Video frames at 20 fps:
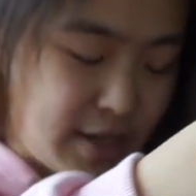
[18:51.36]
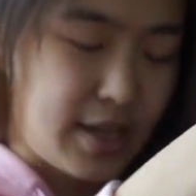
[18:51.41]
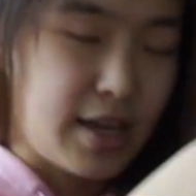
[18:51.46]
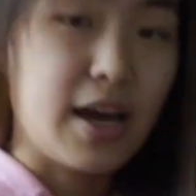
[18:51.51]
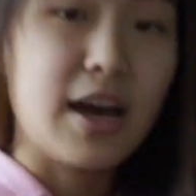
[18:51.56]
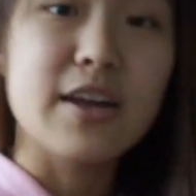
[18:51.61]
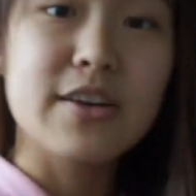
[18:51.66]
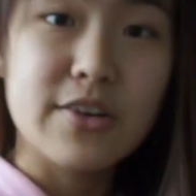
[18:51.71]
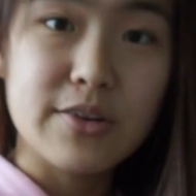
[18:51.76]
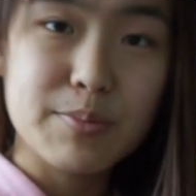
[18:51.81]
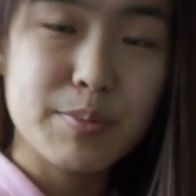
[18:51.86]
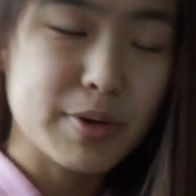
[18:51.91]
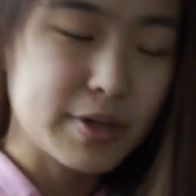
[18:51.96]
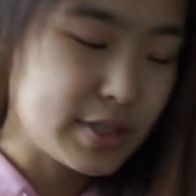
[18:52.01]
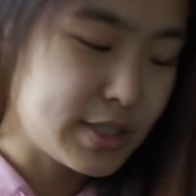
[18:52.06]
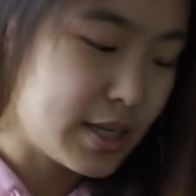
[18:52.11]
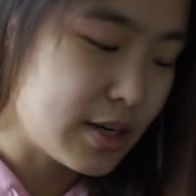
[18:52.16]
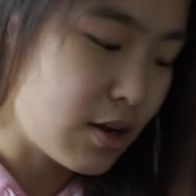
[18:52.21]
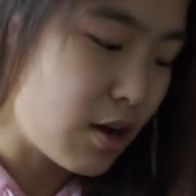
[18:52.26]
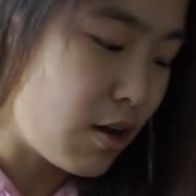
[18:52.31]

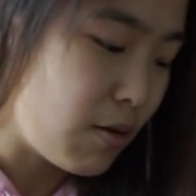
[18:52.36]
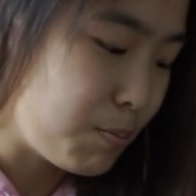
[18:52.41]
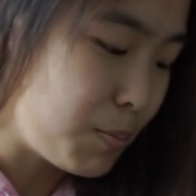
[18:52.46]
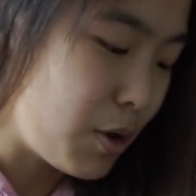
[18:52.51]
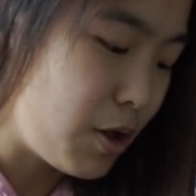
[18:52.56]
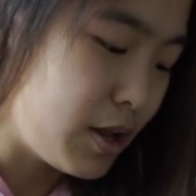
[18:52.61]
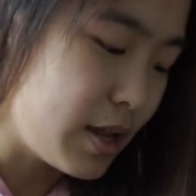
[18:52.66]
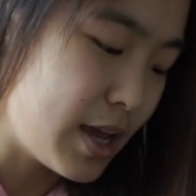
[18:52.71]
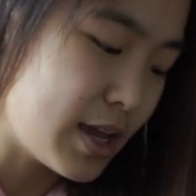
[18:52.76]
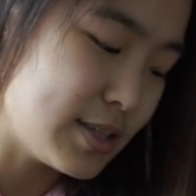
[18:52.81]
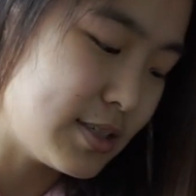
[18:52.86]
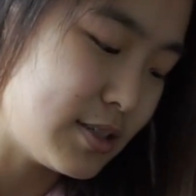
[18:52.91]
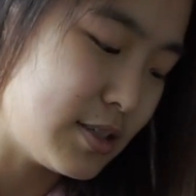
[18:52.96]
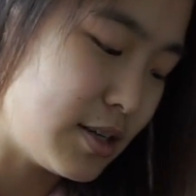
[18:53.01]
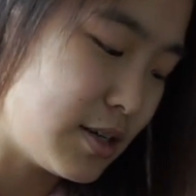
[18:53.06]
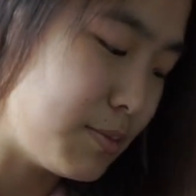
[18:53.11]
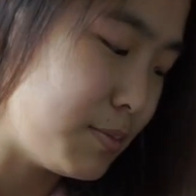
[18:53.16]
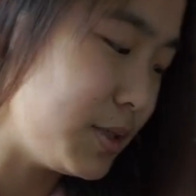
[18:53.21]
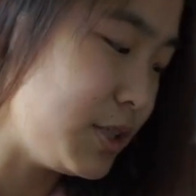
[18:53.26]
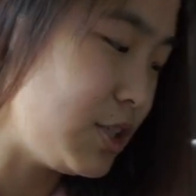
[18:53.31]
100%
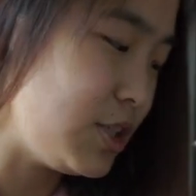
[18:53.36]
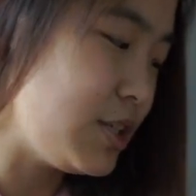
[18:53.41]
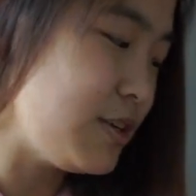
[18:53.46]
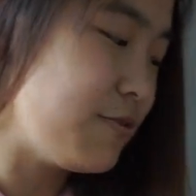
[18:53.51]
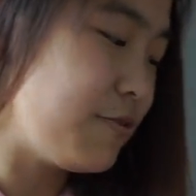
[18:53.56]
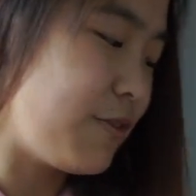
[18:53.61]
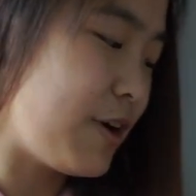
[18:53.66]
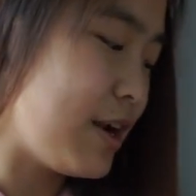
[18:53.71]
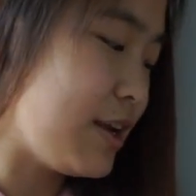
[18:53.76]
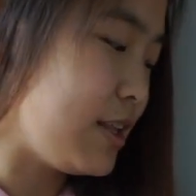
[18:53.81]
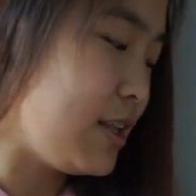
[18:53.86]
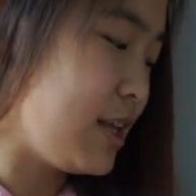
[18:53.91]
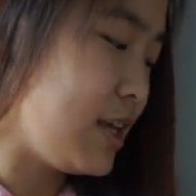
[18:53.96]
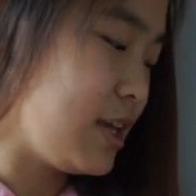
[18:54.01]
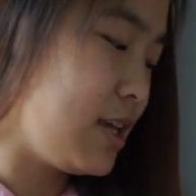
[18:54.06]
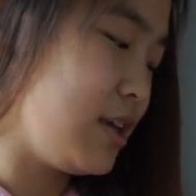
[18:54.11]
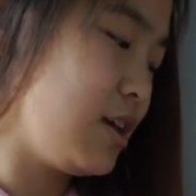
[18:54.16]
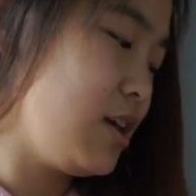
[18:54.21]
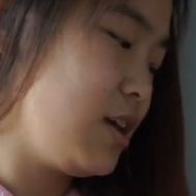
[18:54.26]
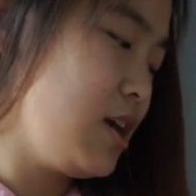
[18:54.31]
polyester, machine
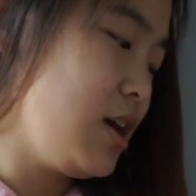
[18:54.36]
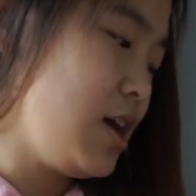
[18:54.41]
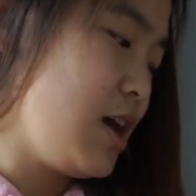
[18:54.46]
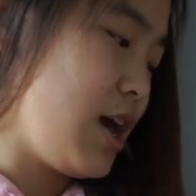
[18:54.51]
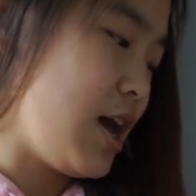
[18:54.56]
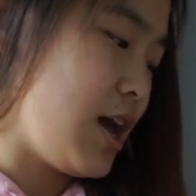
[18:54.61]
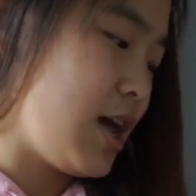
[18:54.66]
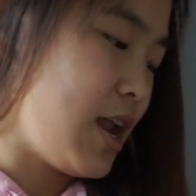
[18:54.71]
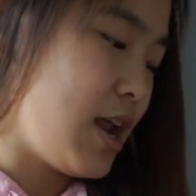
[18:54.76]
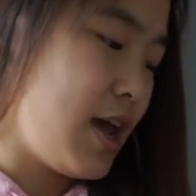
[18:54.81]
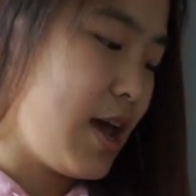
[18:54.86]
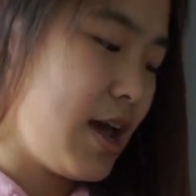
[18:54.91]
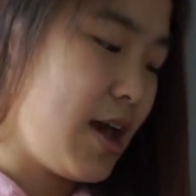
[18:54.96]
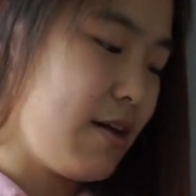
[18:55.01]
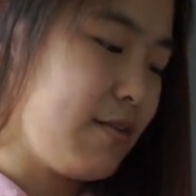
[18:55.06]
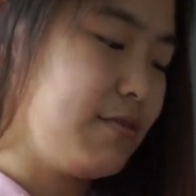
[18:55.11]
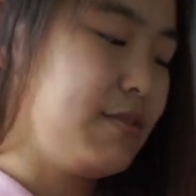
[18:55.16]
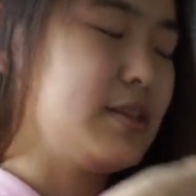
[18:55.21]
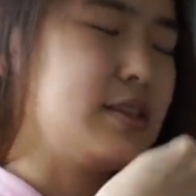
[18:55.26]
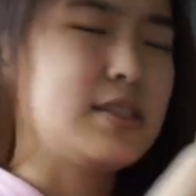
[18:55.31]
friendly, and I
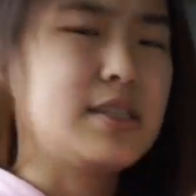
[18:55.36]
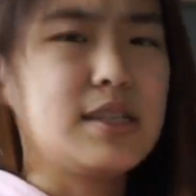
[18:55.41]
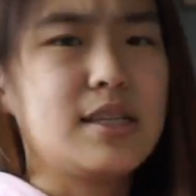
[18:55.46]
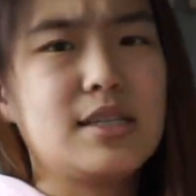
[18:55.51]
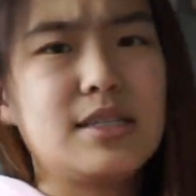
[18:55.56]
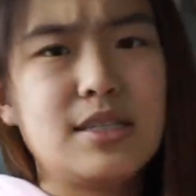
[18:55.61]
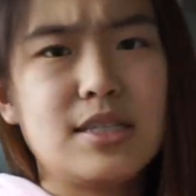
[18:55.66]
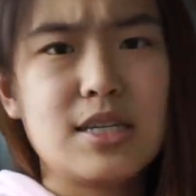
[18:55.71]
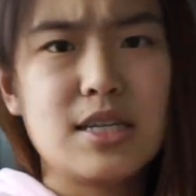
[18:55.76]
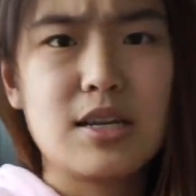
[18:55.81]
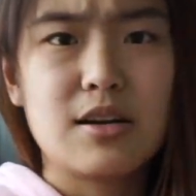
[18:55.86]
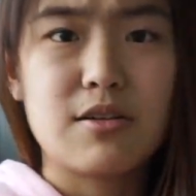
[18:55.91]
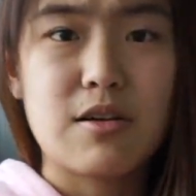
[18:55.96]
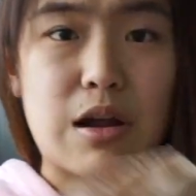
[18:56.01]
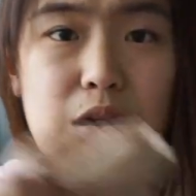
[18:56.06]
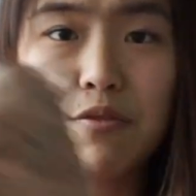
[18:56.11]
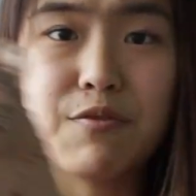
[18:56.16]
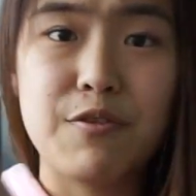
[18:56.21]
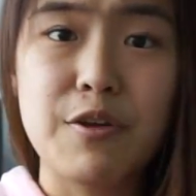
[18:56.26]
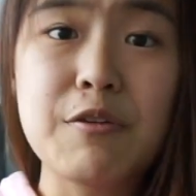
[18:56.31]
have this listed
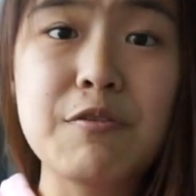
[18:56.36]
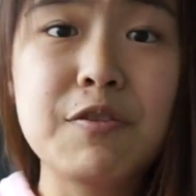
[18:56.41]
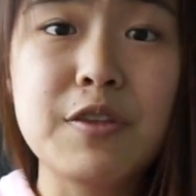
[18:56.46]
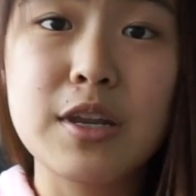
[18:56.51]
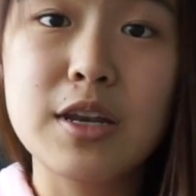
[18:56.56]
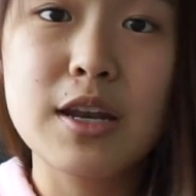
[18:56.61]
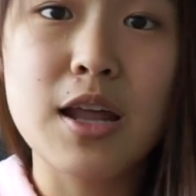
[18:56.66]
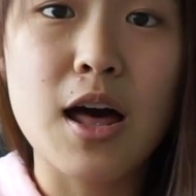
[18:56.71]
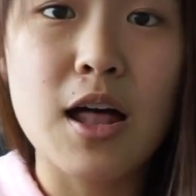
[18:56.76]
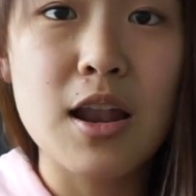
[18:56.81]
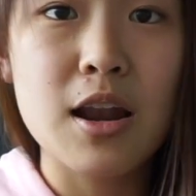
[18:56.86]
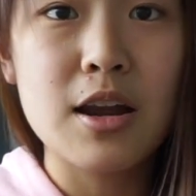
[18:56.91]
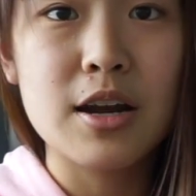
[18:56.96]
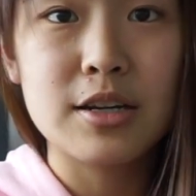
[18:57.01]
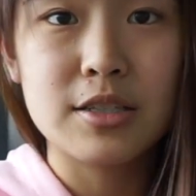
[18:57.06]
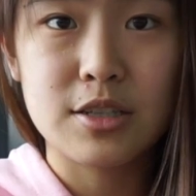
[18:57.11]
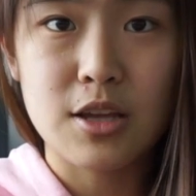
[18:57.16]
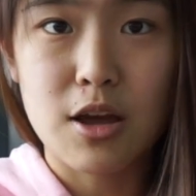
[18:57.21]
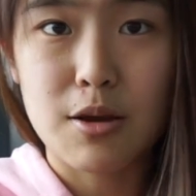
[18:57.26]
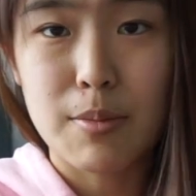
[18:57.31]
around
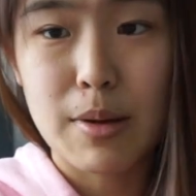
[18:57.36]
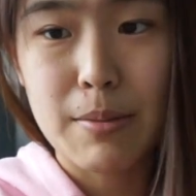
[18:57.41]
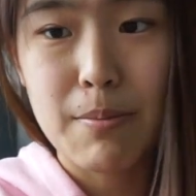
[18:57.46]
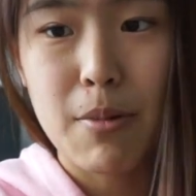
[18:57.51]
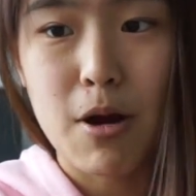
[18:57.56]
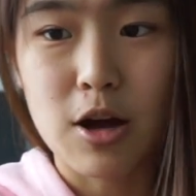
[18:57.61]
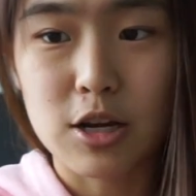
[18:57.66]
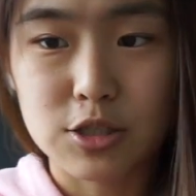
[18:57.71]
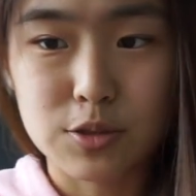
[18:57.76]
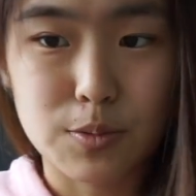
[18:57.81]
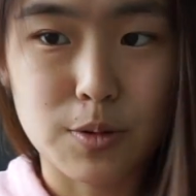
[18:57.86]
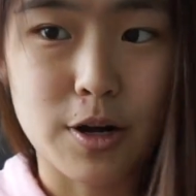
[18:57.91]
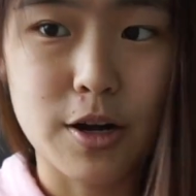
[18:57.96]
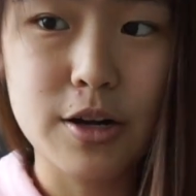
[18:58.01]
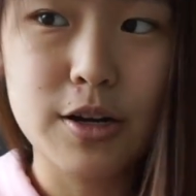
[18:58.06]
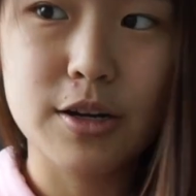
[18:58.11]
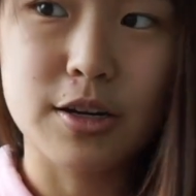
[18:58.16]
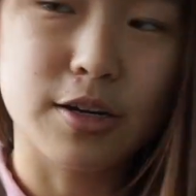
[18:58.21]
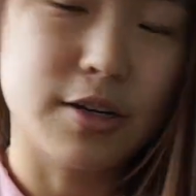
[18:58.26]
$15 on my Poshmark.